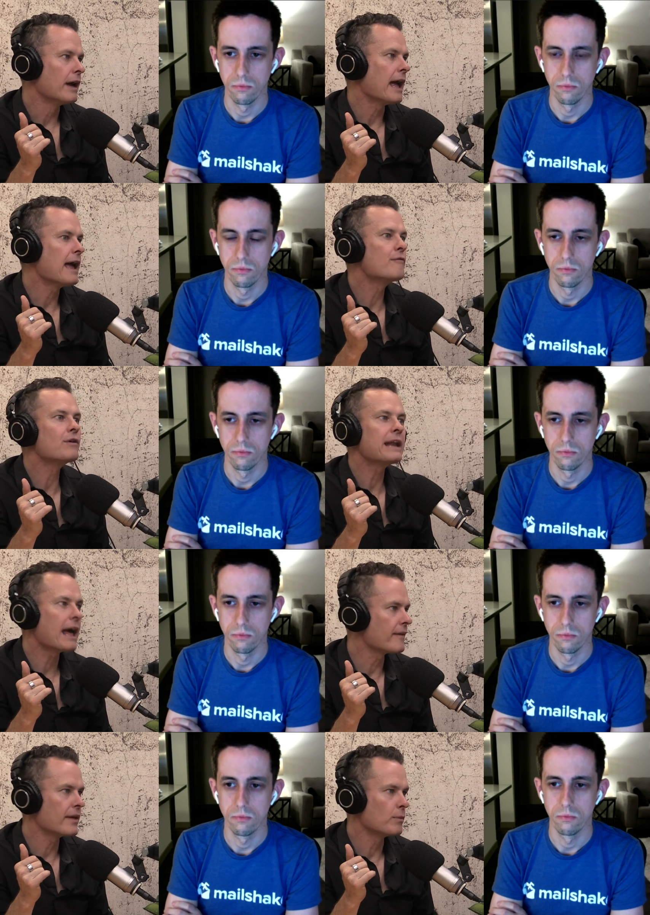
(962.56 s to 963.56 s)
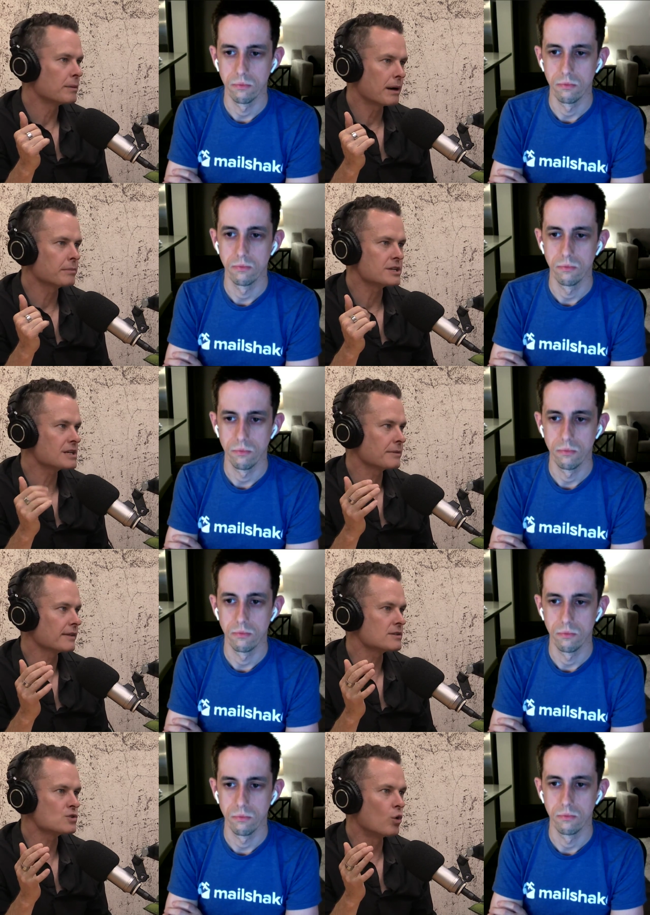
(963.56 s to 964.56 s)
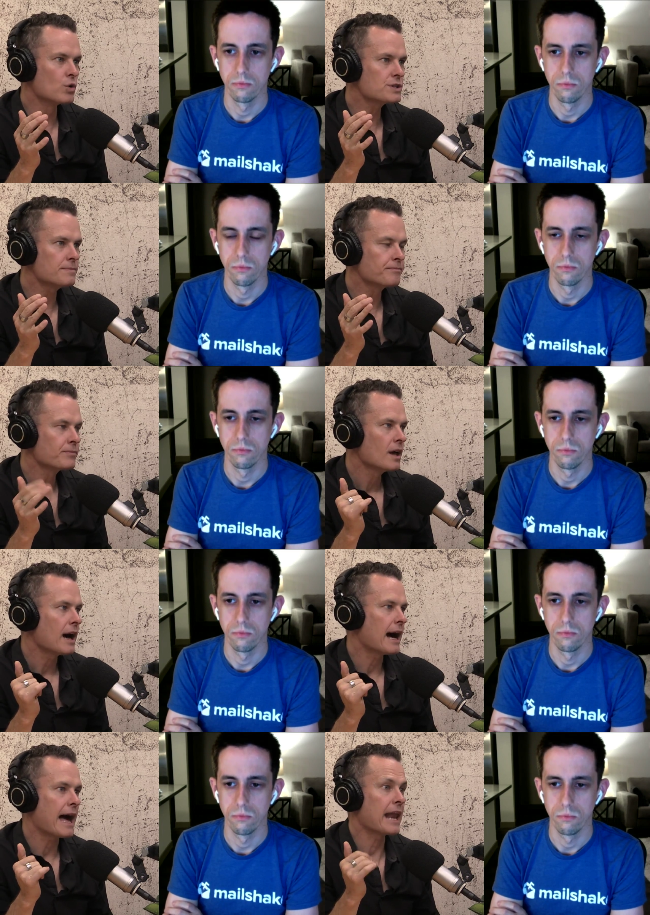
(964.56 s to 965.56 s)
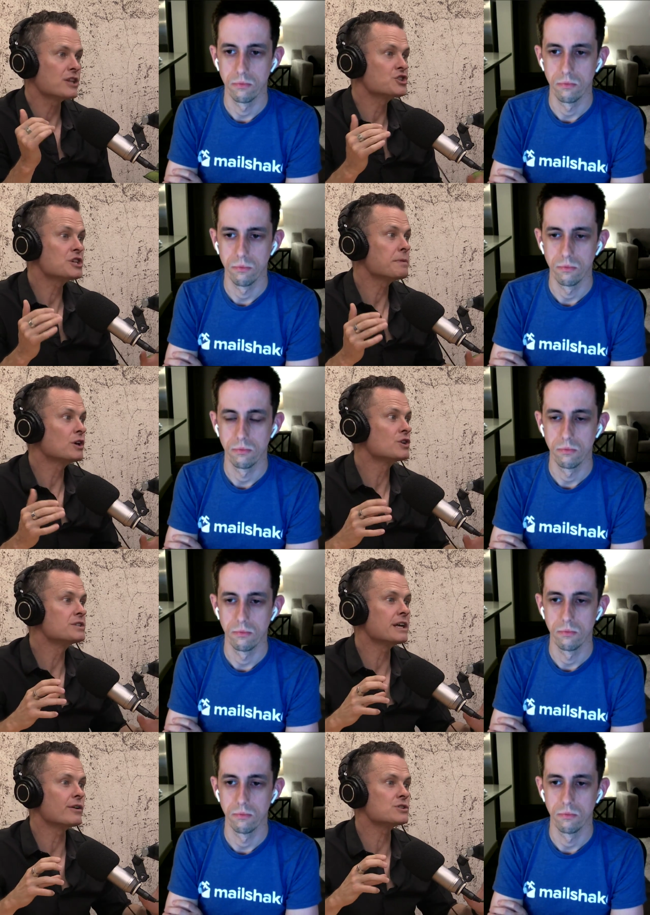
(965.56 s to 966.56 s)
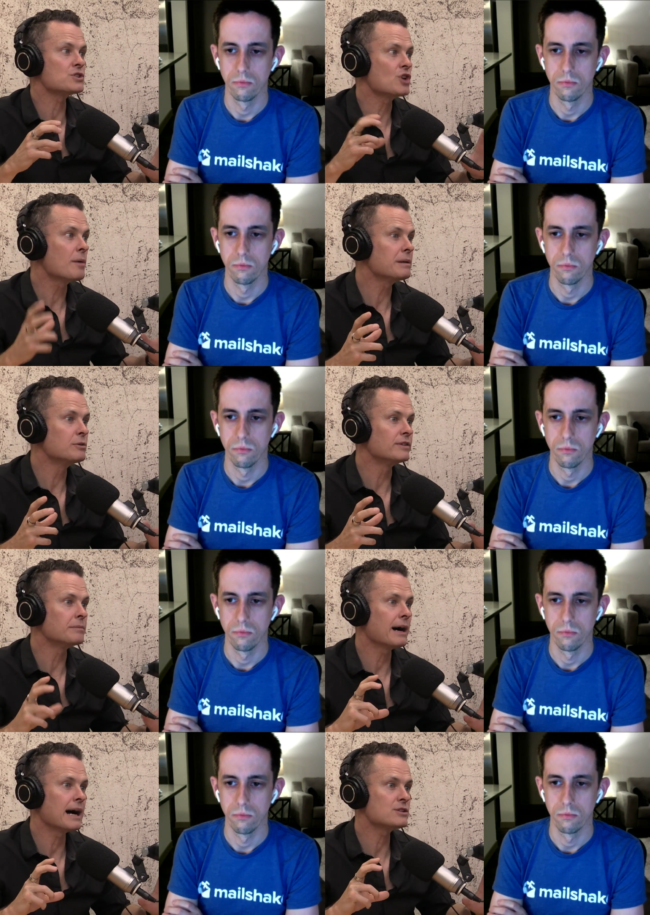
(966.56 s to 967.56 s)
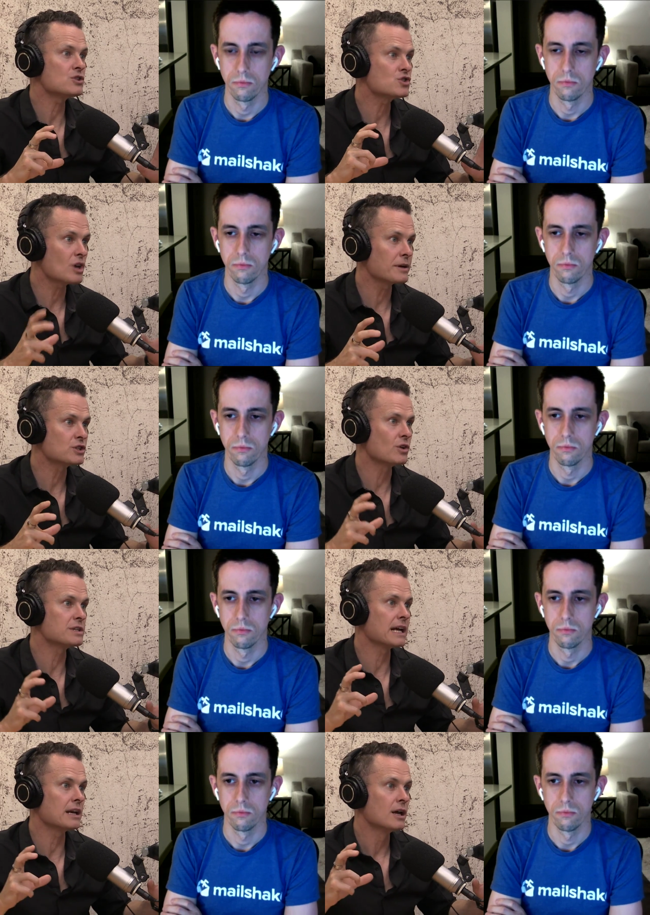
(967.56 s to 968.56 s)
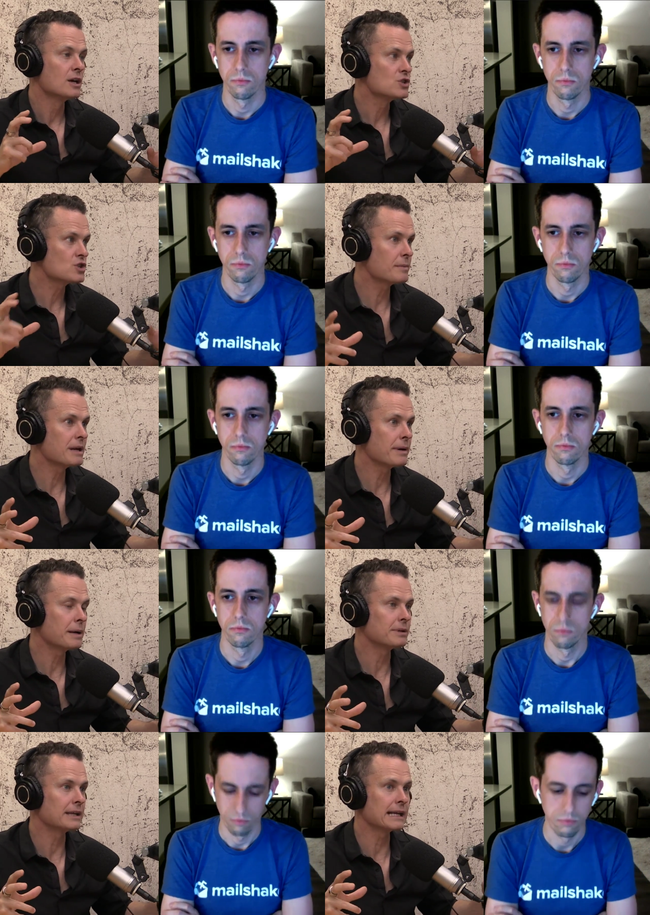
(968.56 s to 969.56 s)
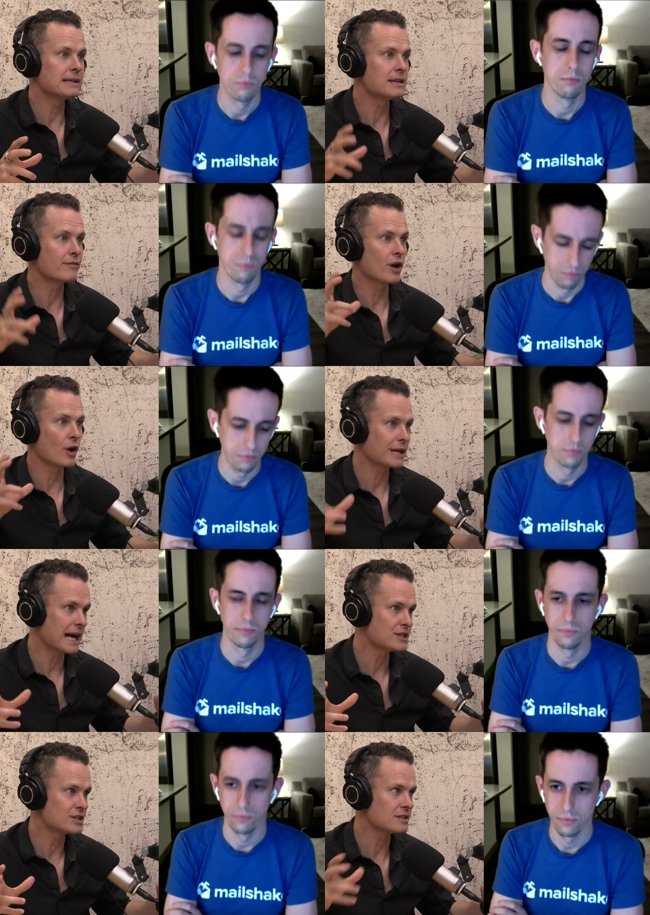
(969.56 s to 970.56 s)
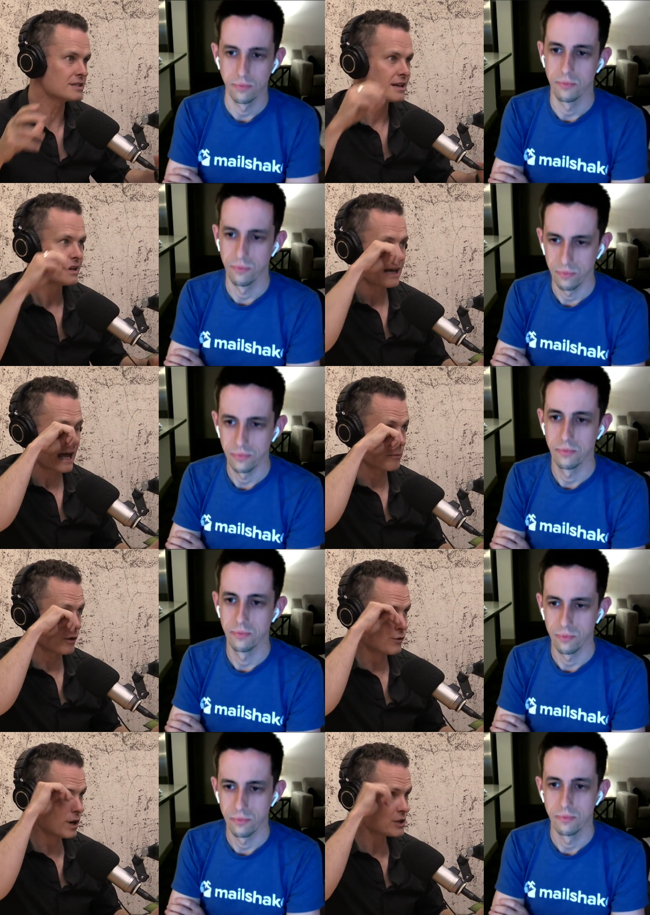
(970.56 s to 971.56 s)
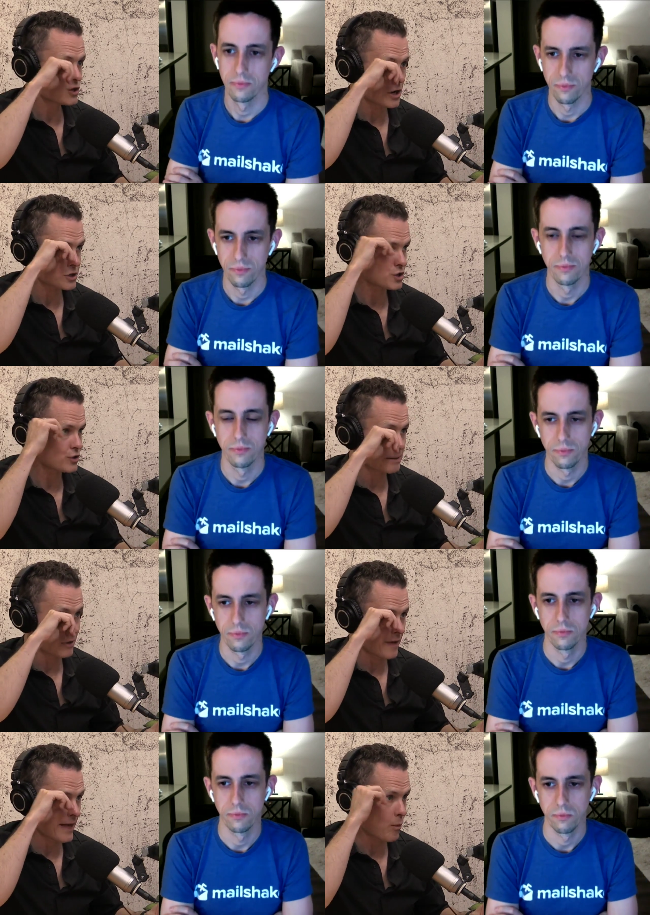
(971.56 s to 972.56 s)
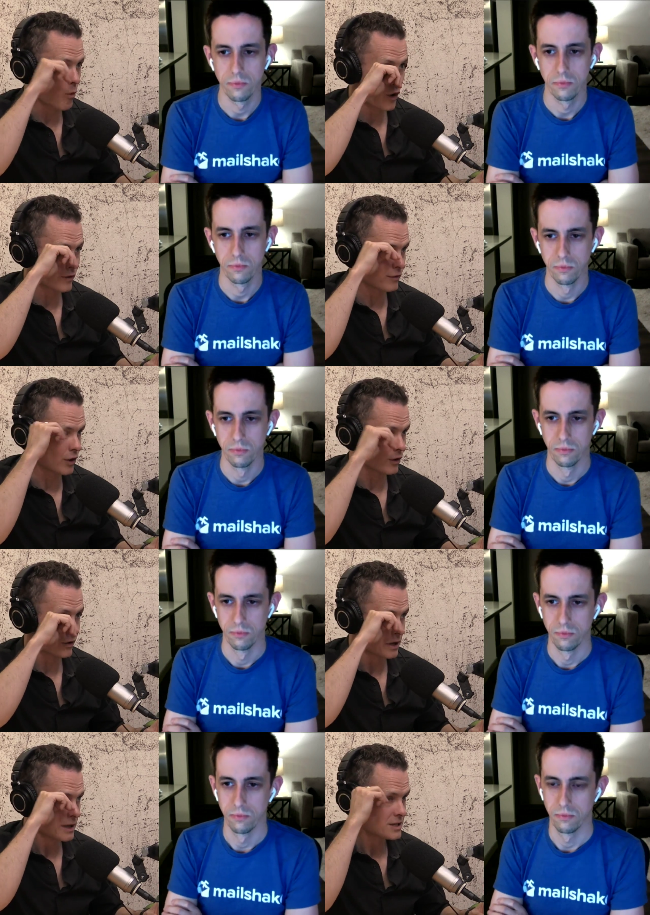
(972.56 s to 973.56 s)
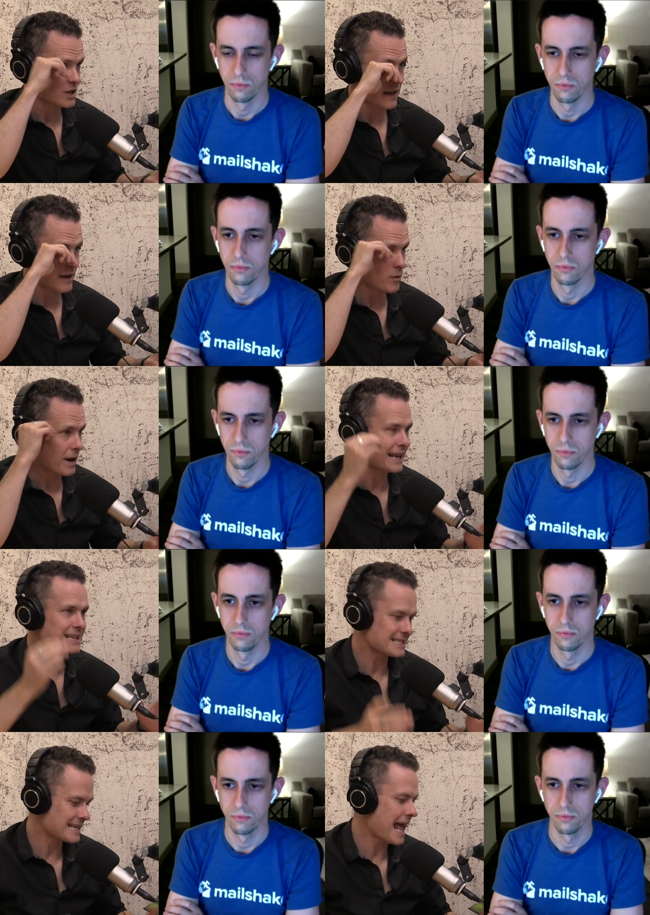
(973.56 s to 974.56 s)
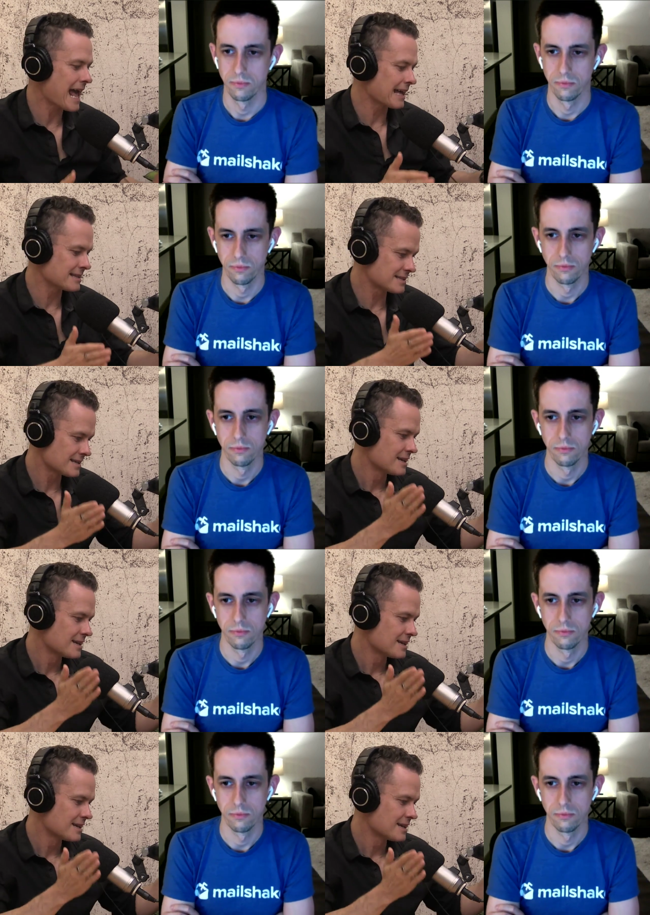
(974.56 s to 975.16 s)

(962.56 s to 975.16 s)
Speaker 1: Every now and then we publish something that's awesome, and it's just because there are so many moving parts, so much content, so many people in different locations, and we're really trying to streamline that workflow so that everyone understands